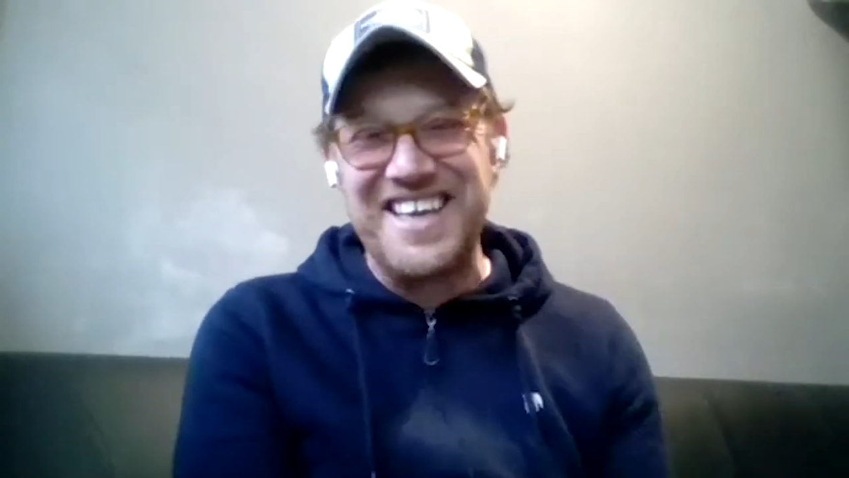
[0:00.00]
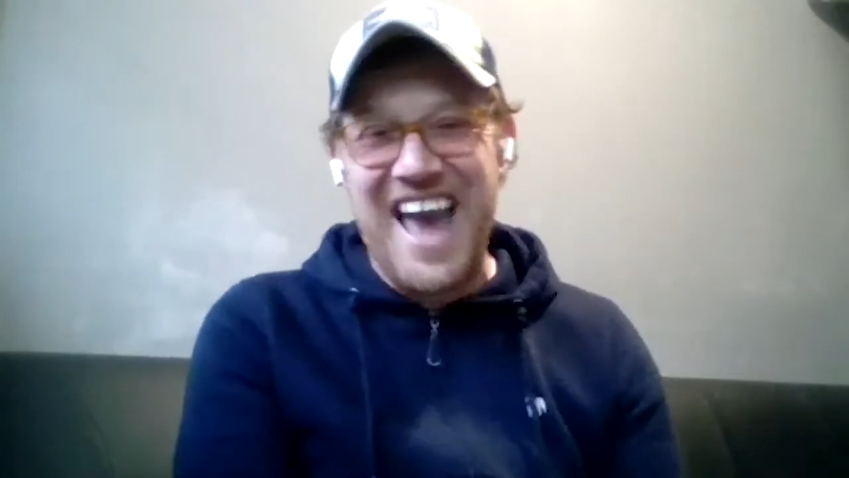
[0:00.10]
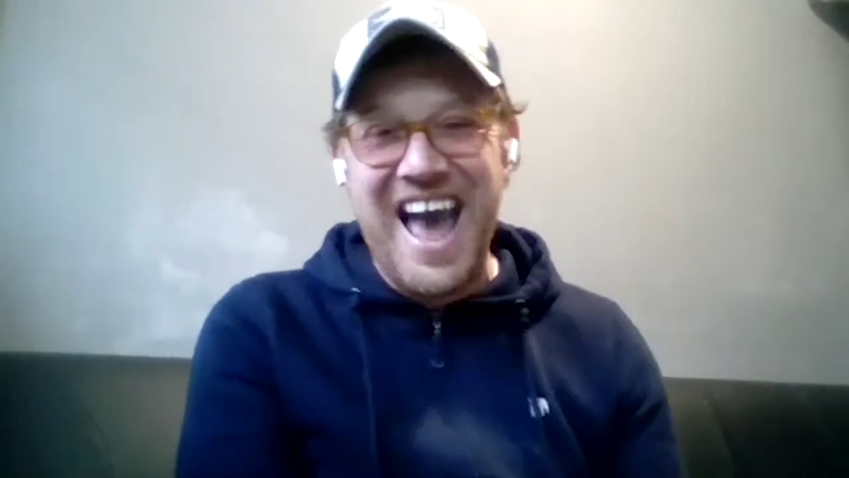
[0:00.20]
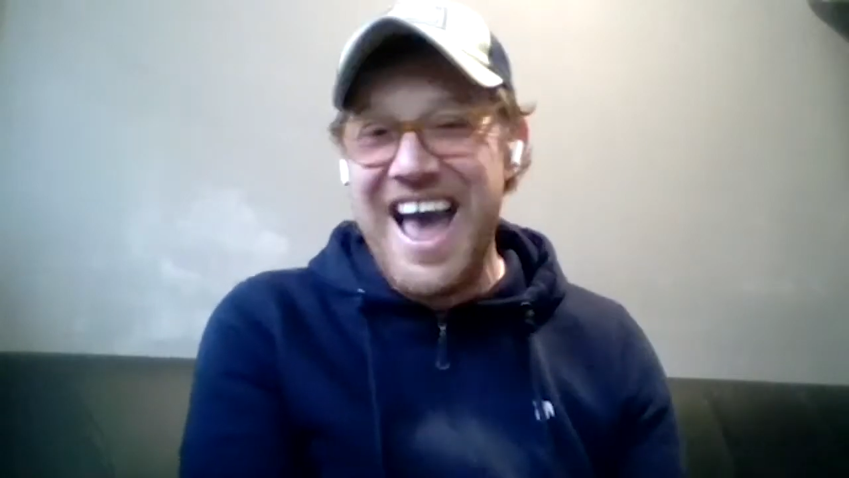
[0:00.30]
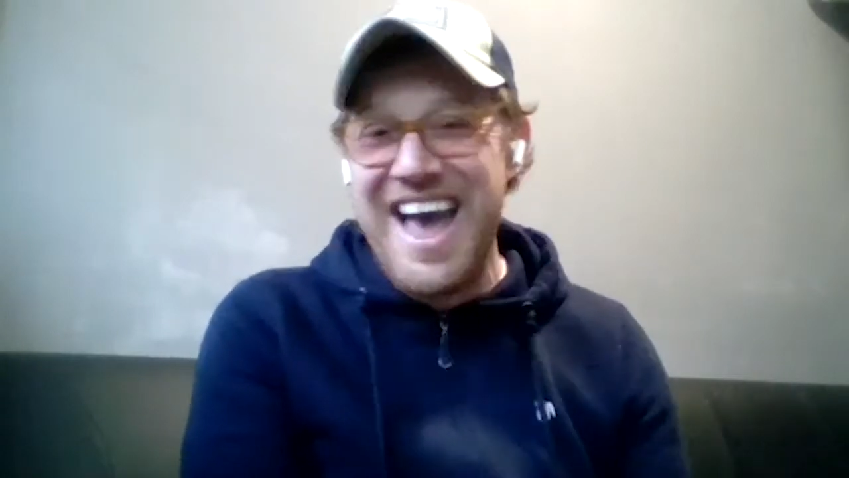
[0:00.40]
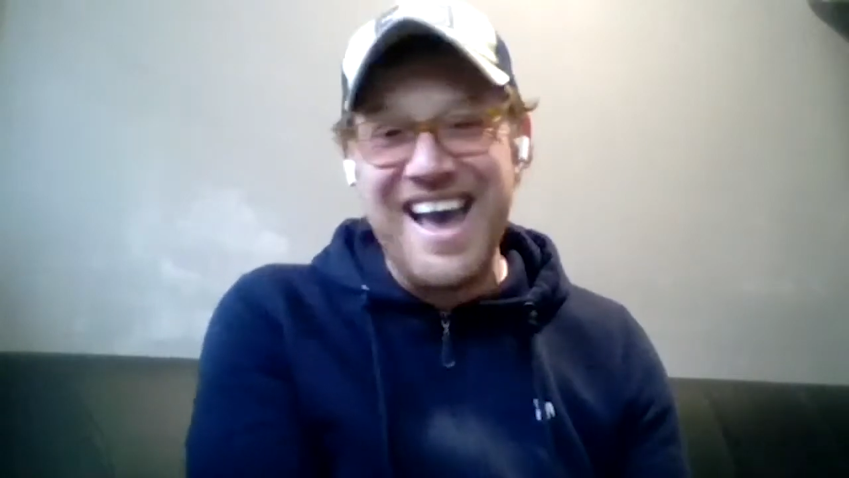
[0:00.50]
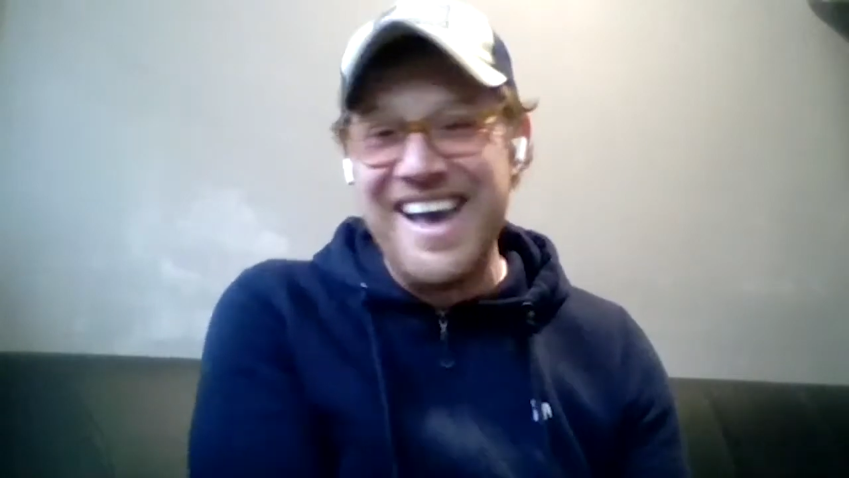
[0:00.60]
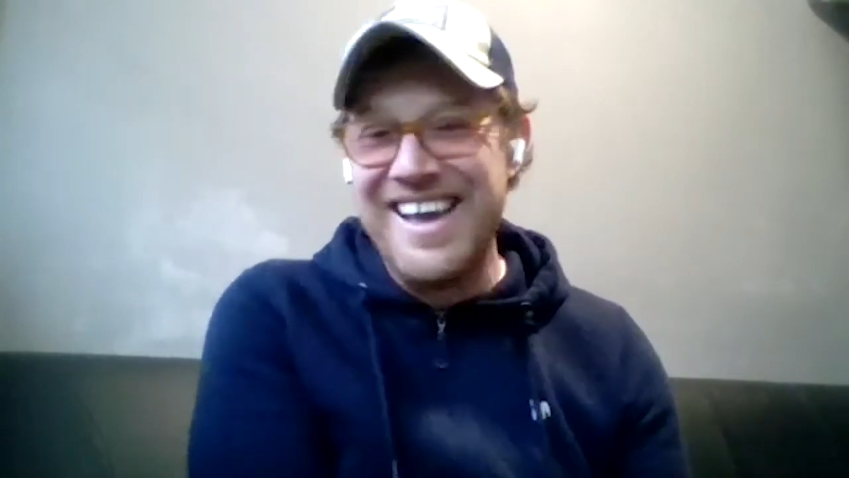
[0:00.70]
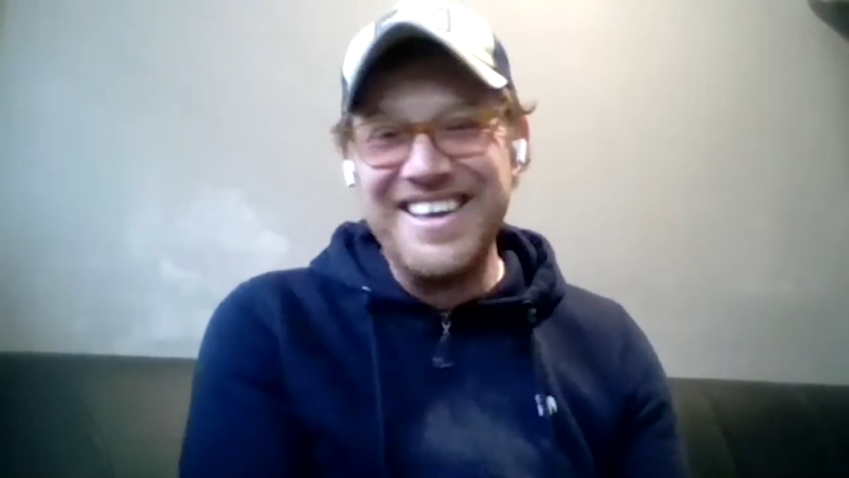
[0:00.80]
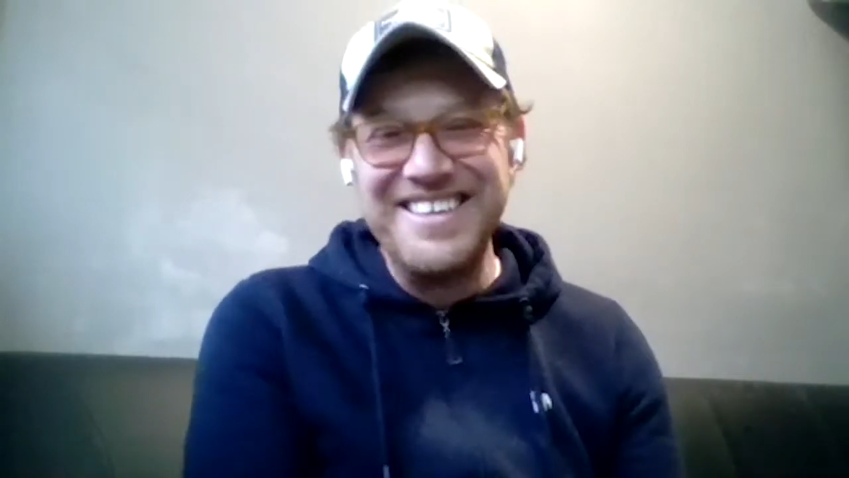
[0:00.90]
care.
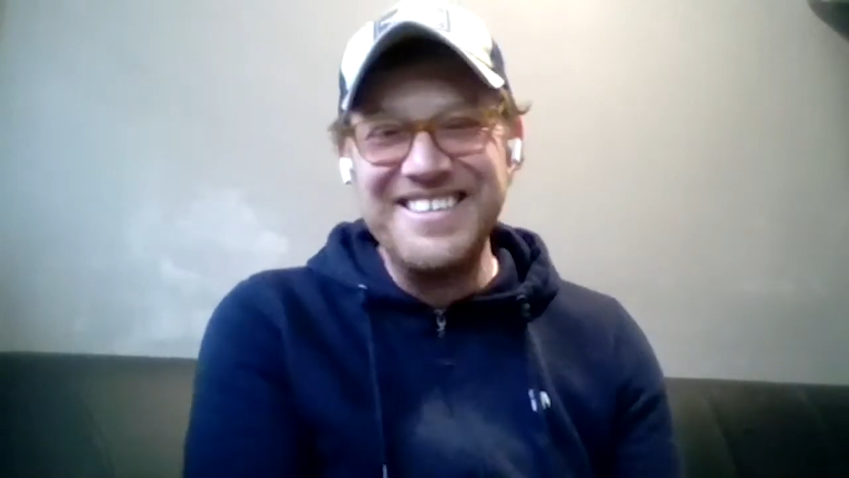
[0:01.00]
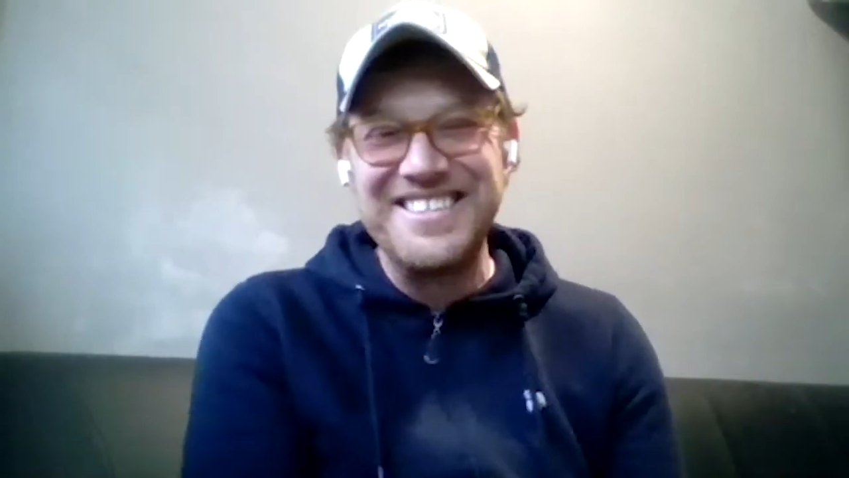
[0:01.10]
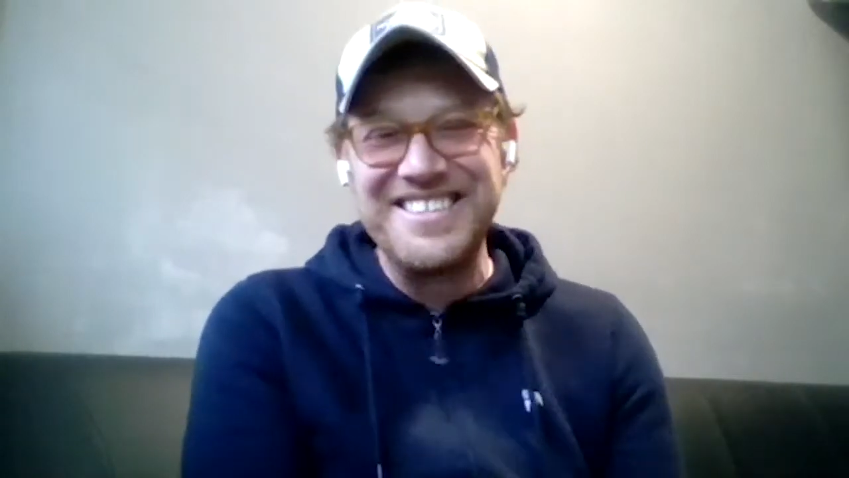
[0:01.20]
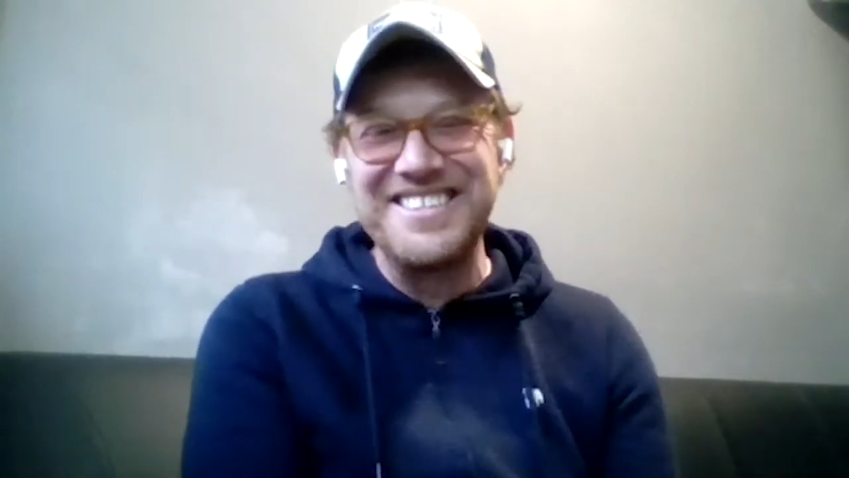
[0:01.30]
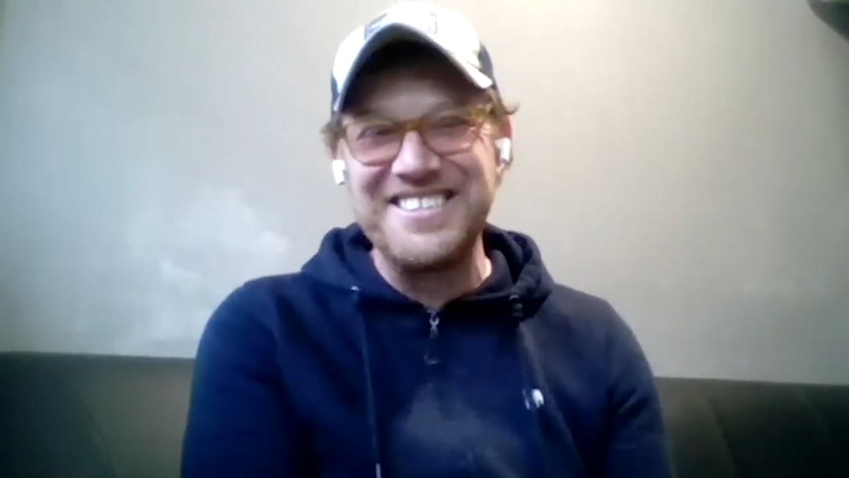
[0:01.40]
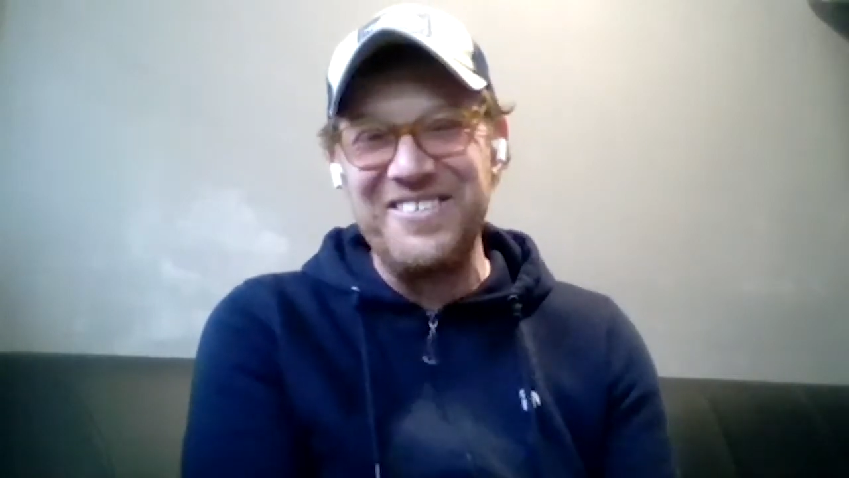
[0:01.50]
She's so